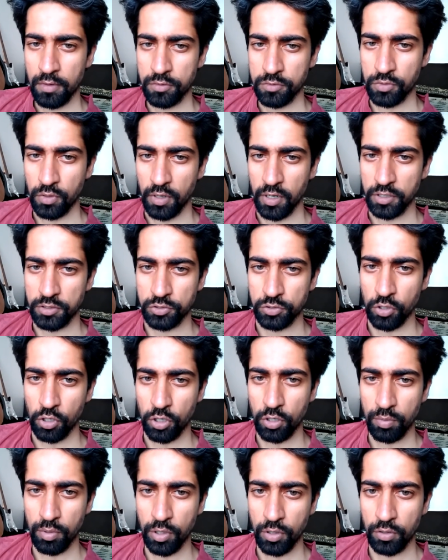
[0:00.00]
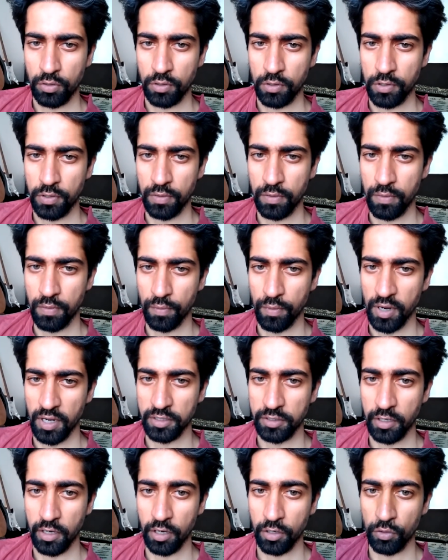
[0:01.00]
So let's talk about
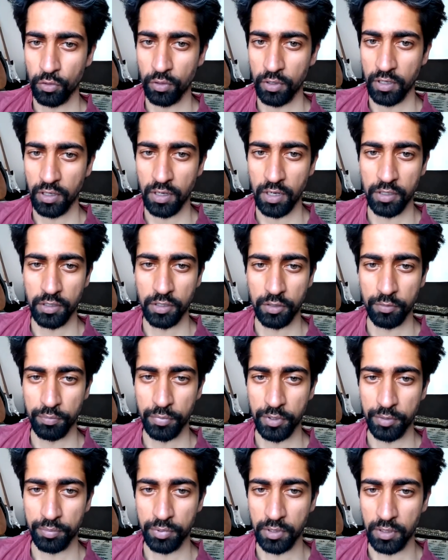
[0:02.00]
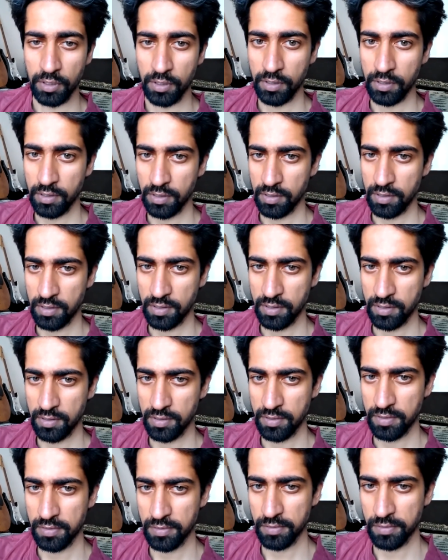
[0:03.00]
why there are no enlightened people
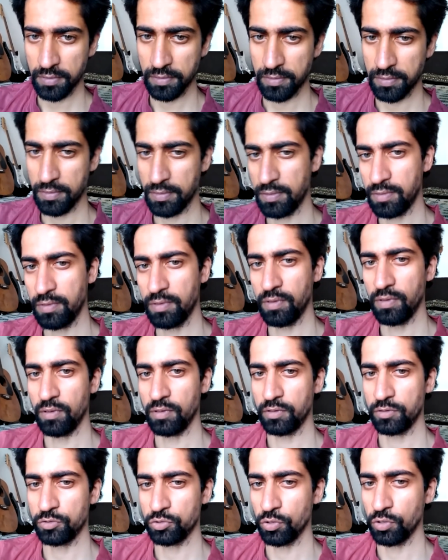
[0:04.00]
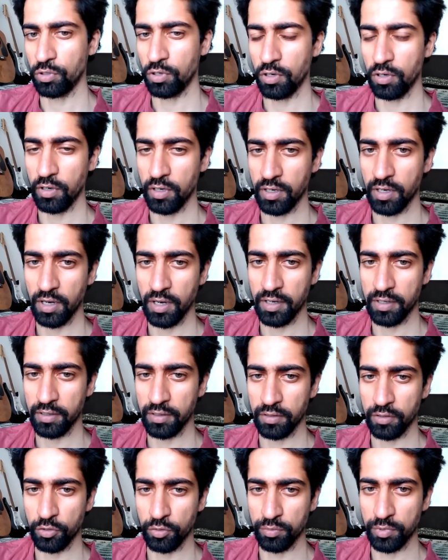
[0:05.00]
or so-called
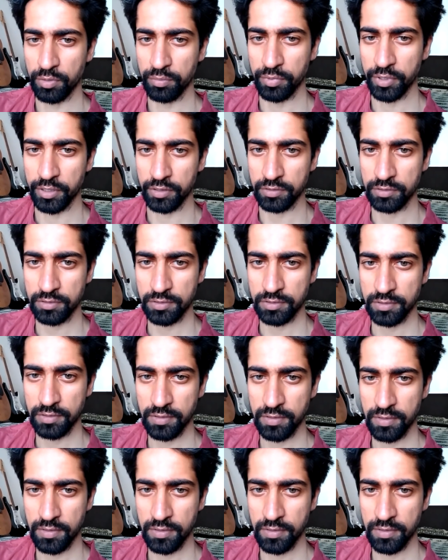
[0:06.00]
enlightened human beings.